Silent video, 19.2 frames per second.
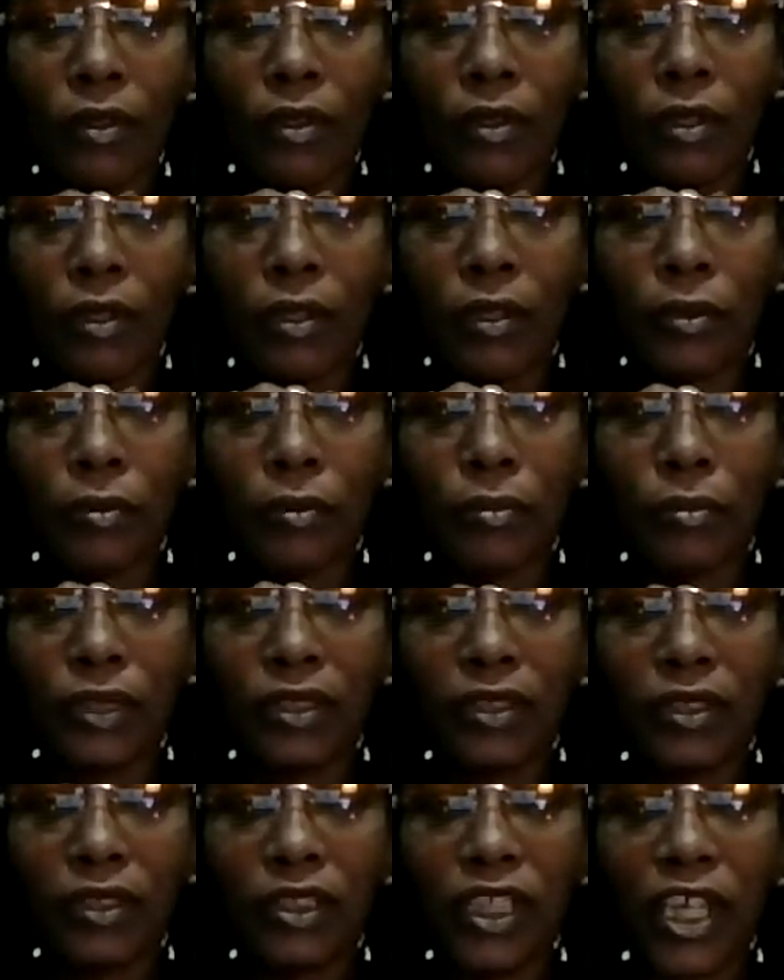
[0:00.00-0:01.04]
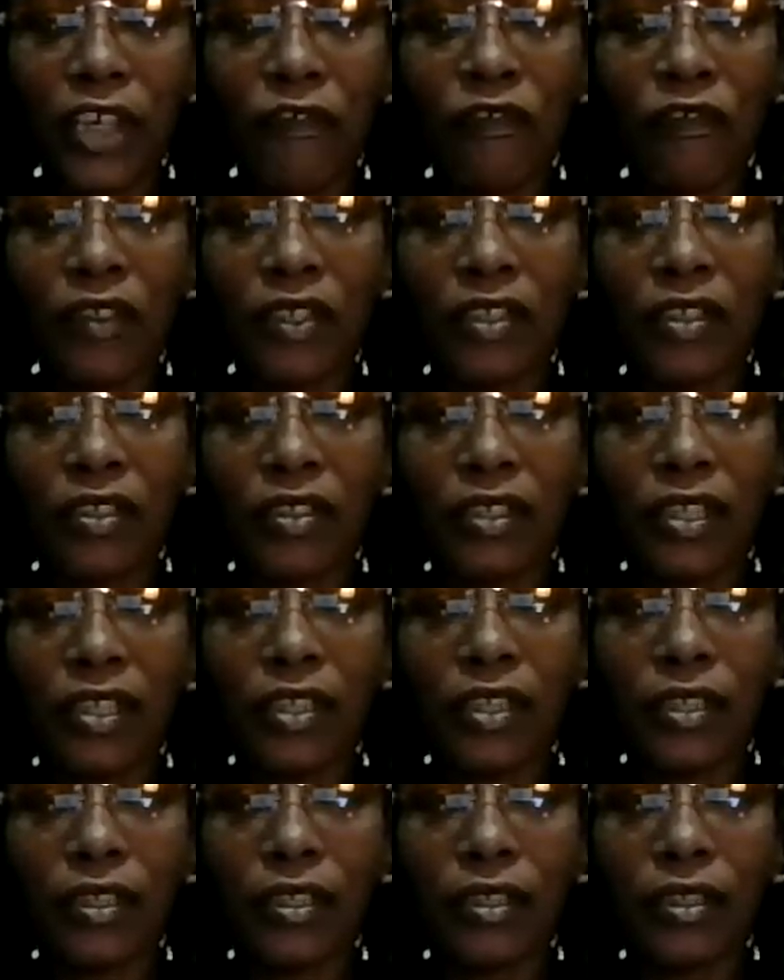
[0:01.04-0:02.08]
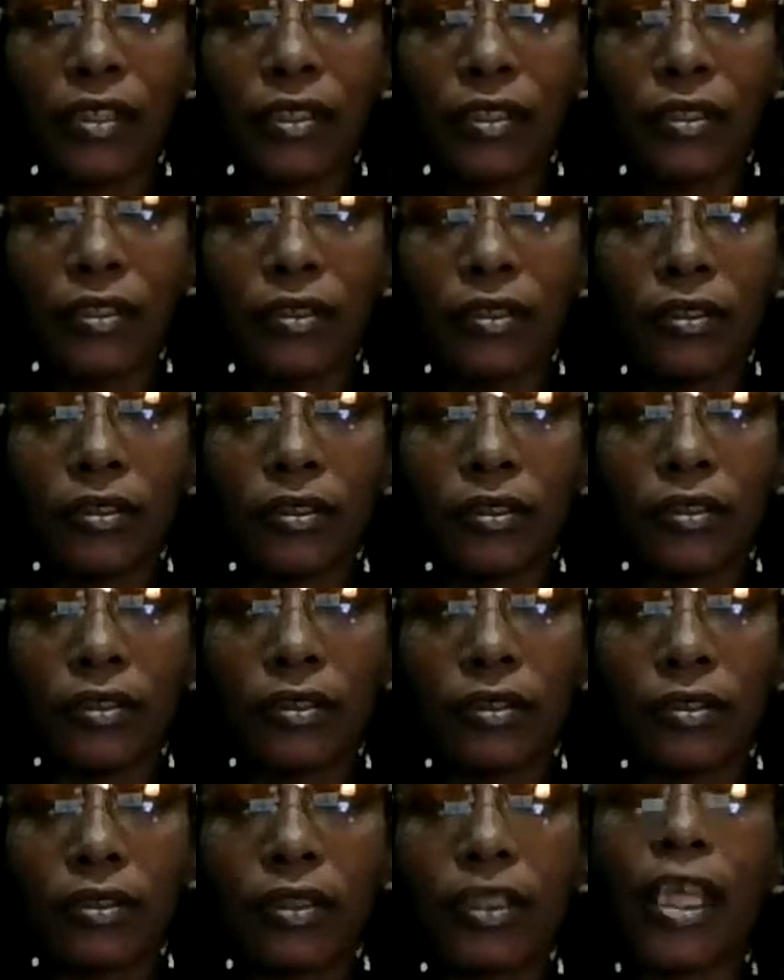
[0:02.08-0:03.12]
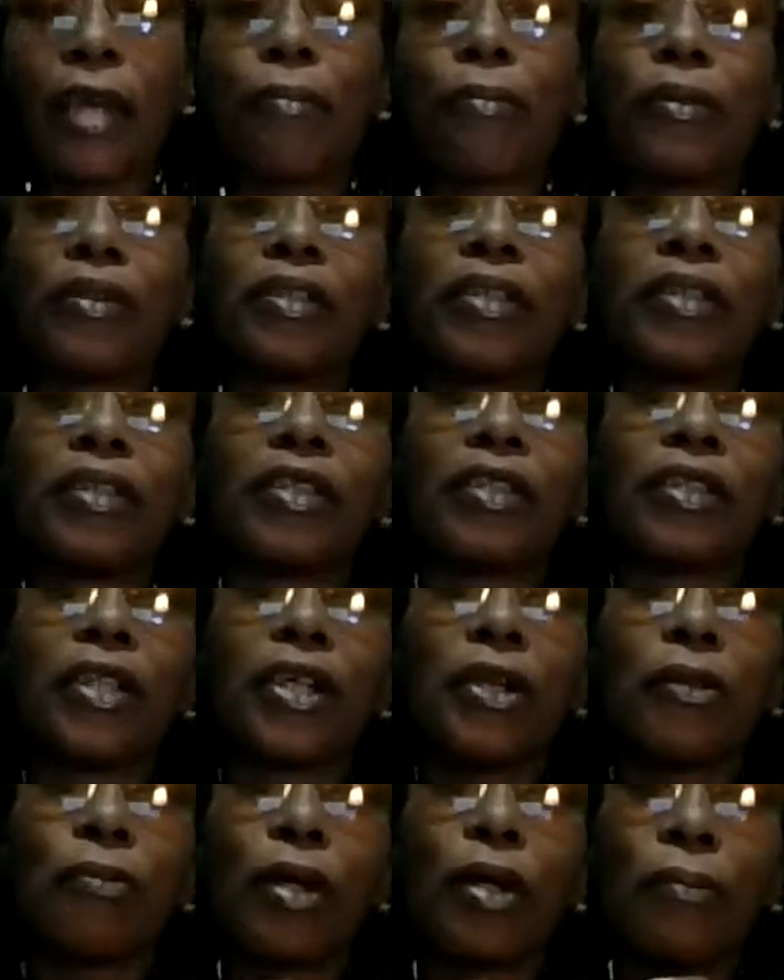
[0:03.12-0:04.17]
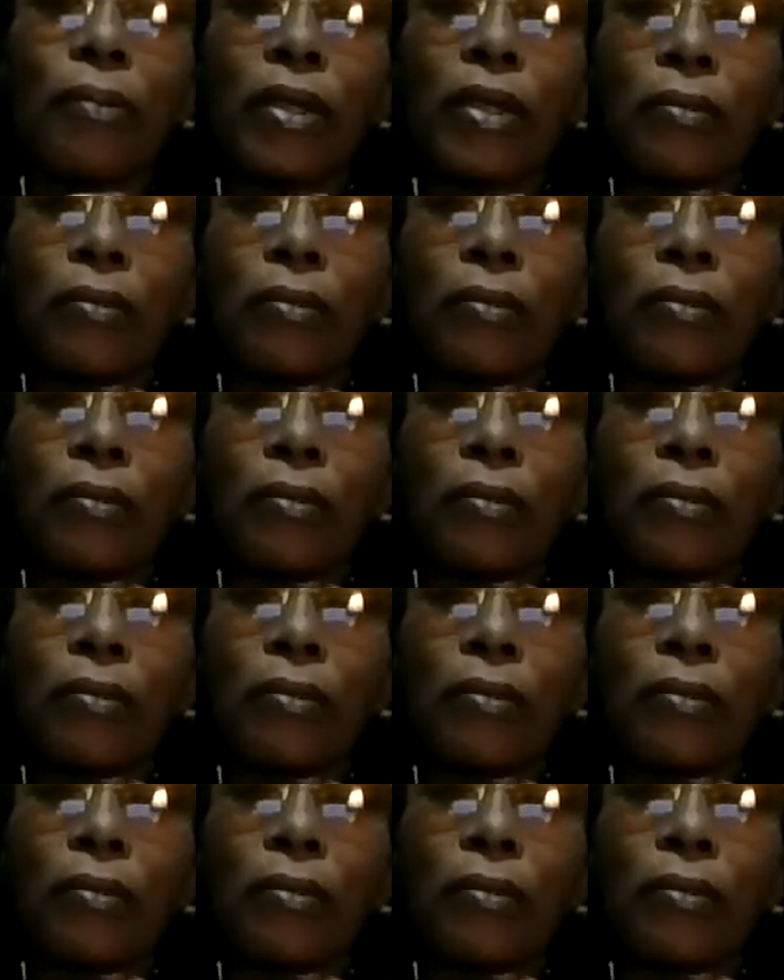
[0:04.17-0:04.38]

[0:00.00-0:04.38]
Been definitely tapping in, huh, my baby?